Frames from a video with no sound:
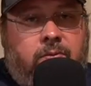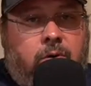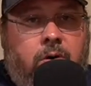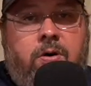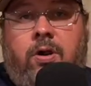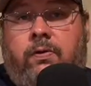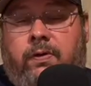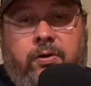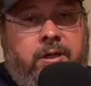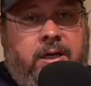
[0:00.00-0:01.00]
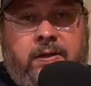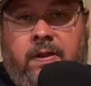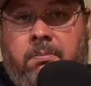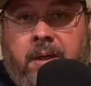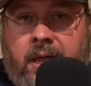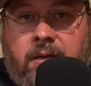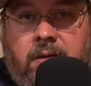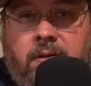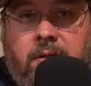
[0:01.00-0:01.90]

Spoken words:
were hurt, they're getting them back,